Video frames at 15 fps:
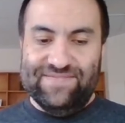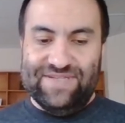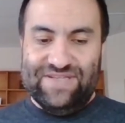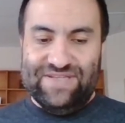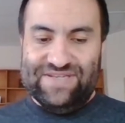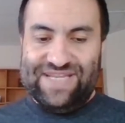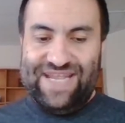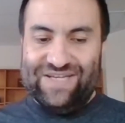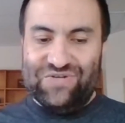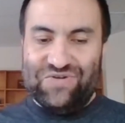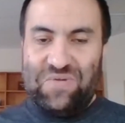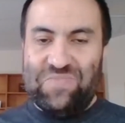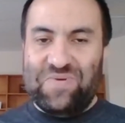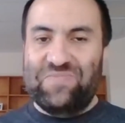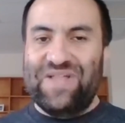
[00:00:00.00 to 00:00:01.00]
So there's that
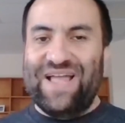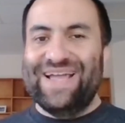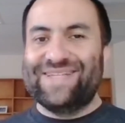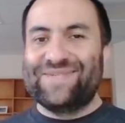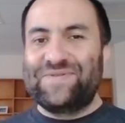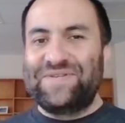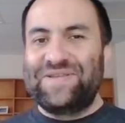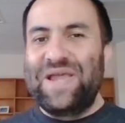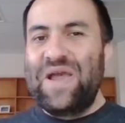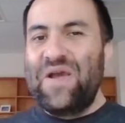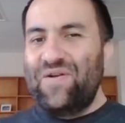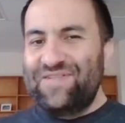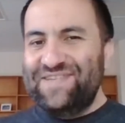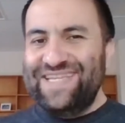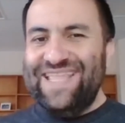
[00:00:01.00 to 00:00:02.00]
trumpet blast. We
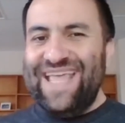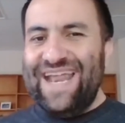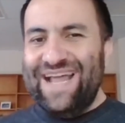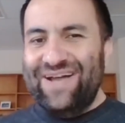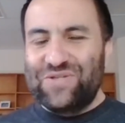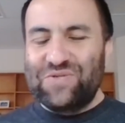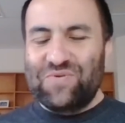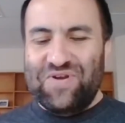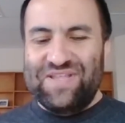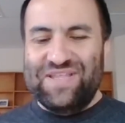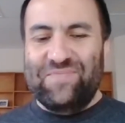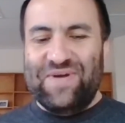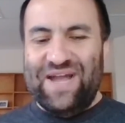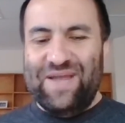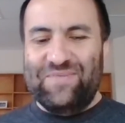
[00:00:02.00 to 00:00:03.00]
see that elsewhere in
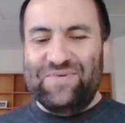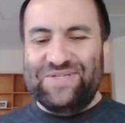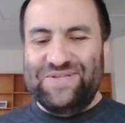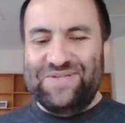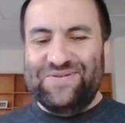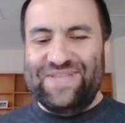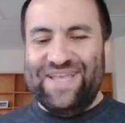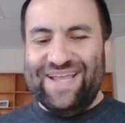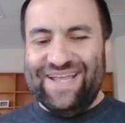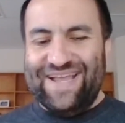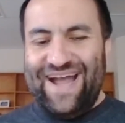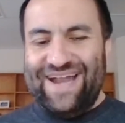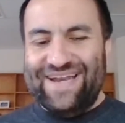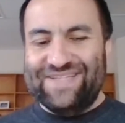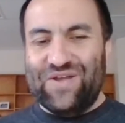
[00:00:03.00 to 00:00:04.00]
the Bible too, that
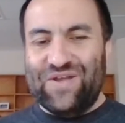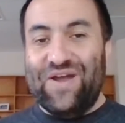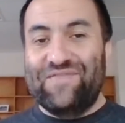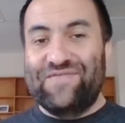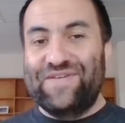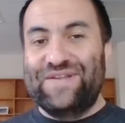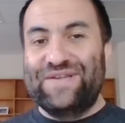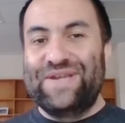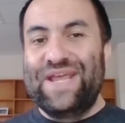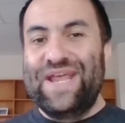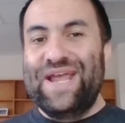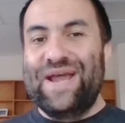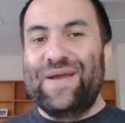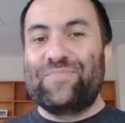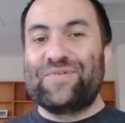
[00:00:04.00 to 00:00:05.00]
God is often
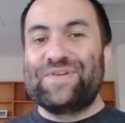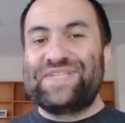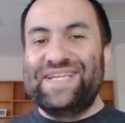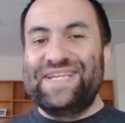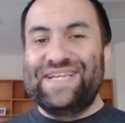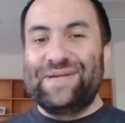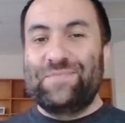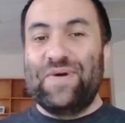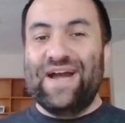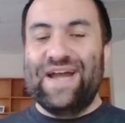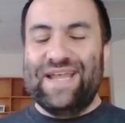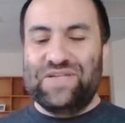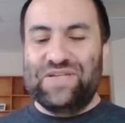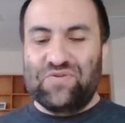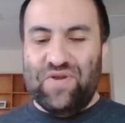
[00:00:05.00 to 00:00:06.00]
preceded
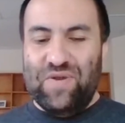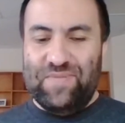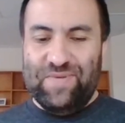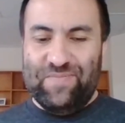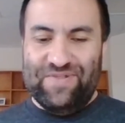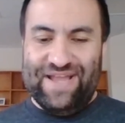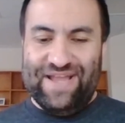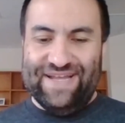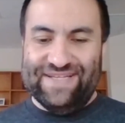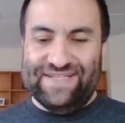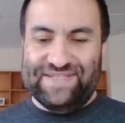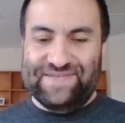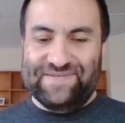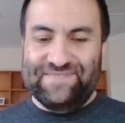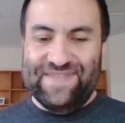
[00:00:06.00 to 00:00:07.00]
by a trumpet
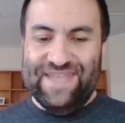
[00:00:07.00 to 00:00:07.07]
blast.